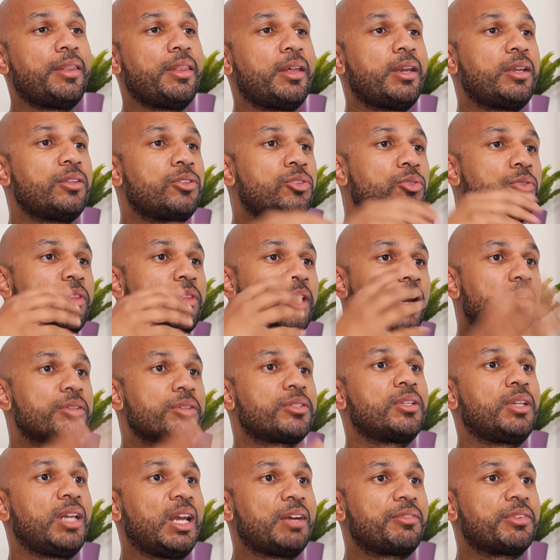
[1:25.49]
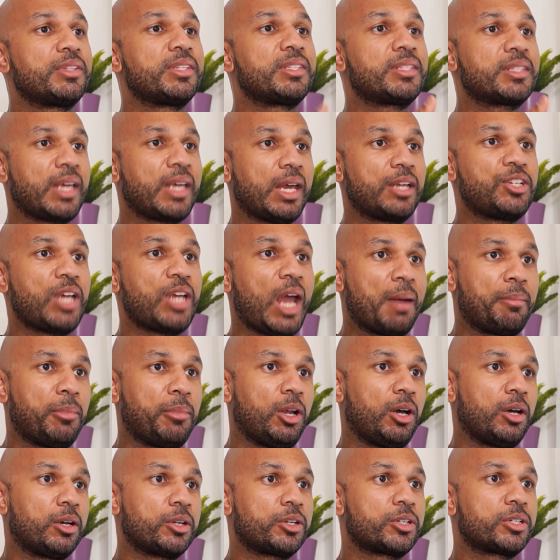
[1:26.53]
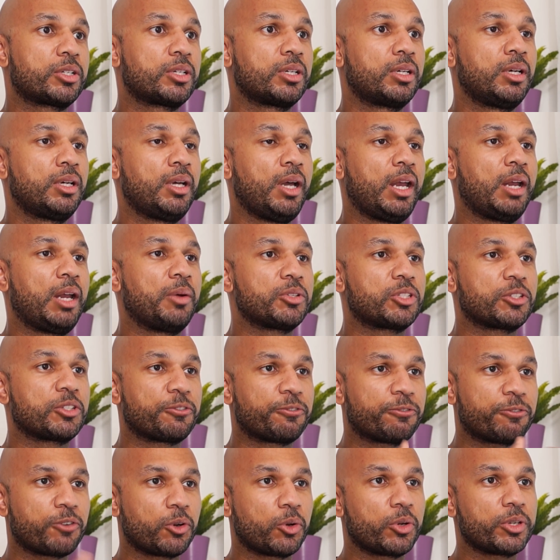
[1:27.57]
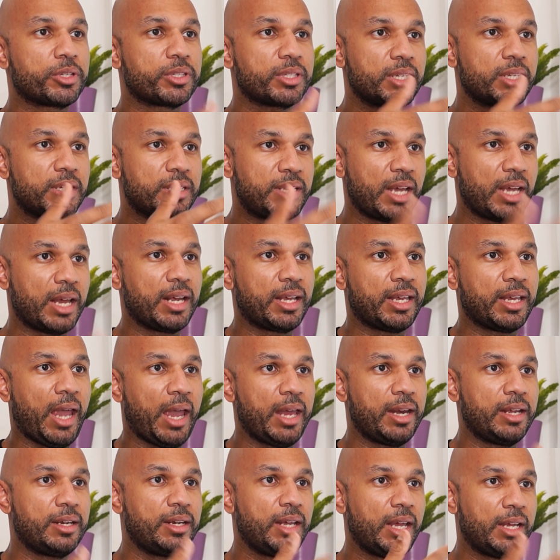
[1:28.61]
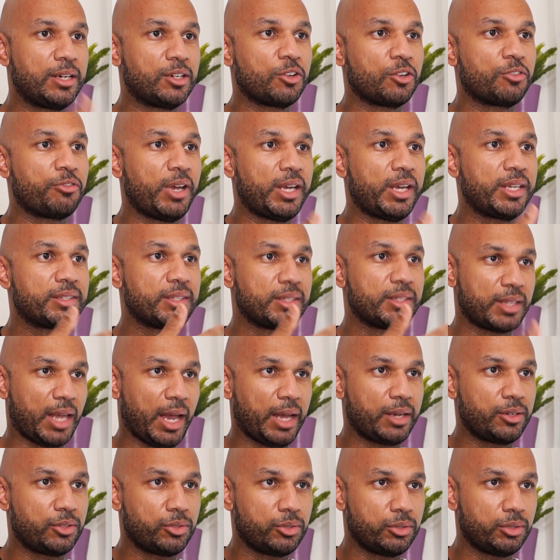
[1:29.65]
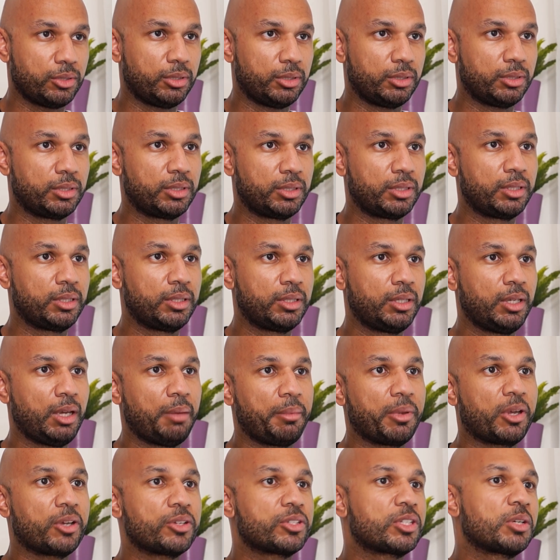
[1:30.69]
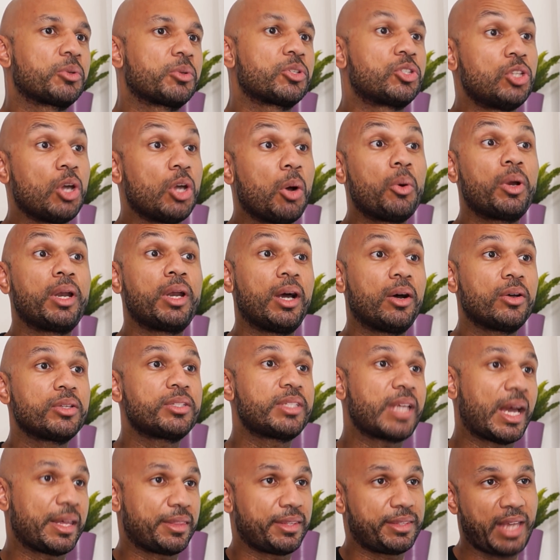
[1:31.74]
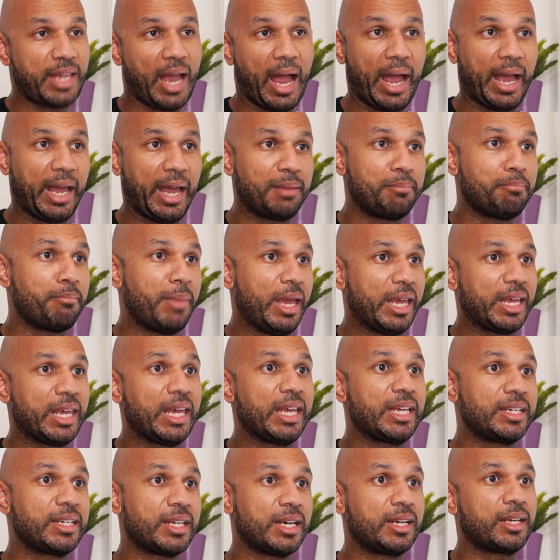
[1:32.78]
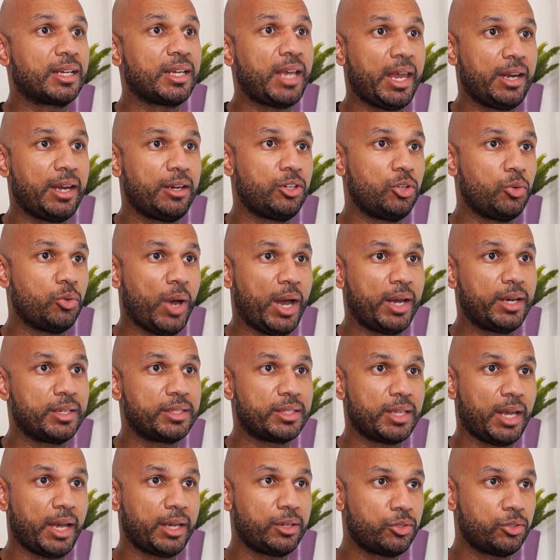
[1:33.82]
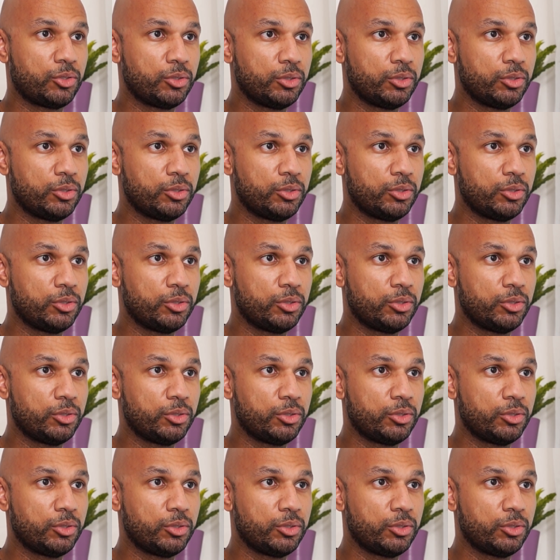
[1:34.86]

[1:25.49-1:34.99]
And then in 2011, Sketch app launched, and it was the first dedicated interface design tool. Because there was no one else at the time making dedicated UI design